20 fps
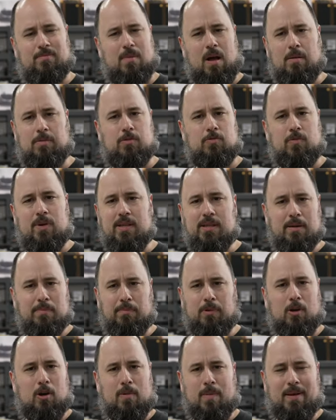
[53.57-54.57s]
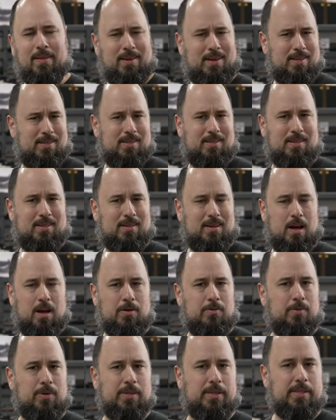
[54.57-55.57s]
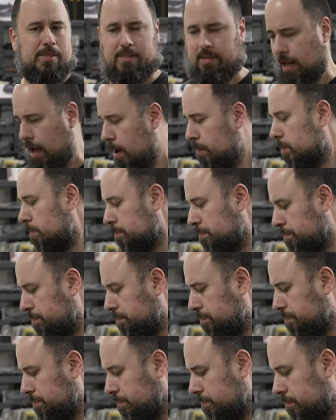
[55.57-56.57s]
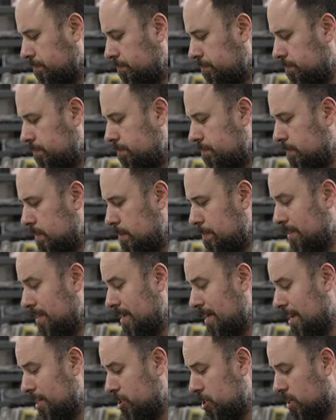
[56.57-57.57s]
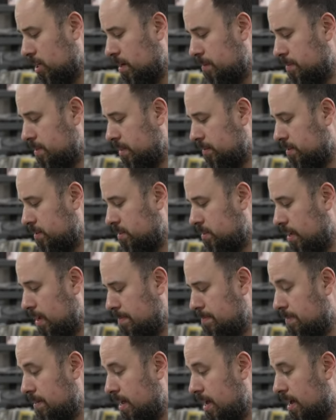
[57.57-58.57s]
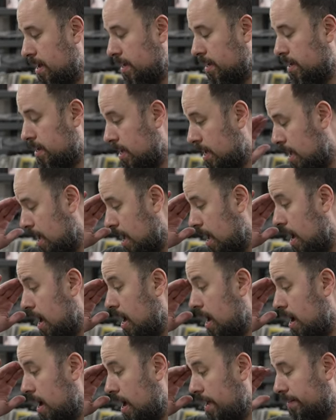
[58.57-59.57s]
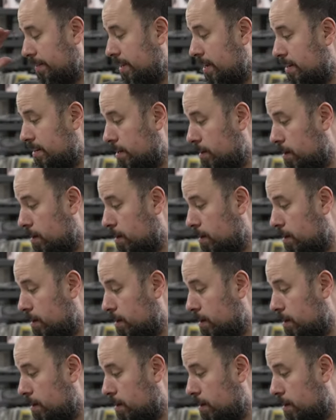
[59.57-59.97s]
I was reading the blurb. I think it's an unreleased album, but that actually comes out the same day uh, at the end